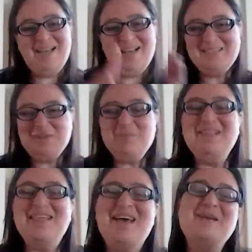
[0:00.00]
I'll stop
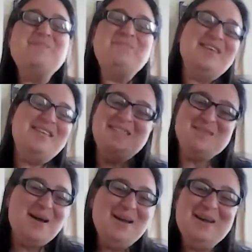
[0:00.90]
it there. This is
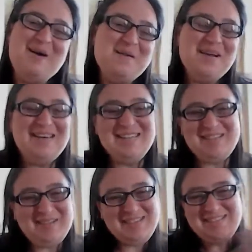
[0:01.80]
quite long and
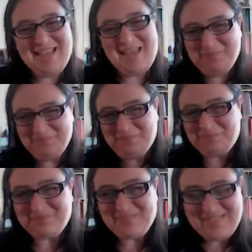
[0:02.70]
it's all the same
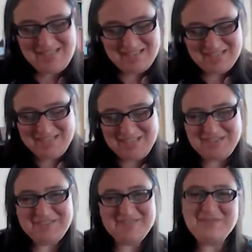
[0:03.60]

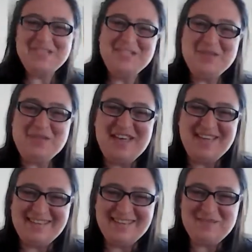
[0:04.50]
tune. What did you
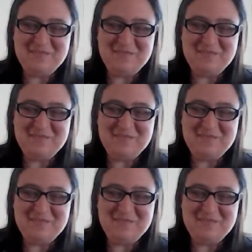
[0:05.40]
think?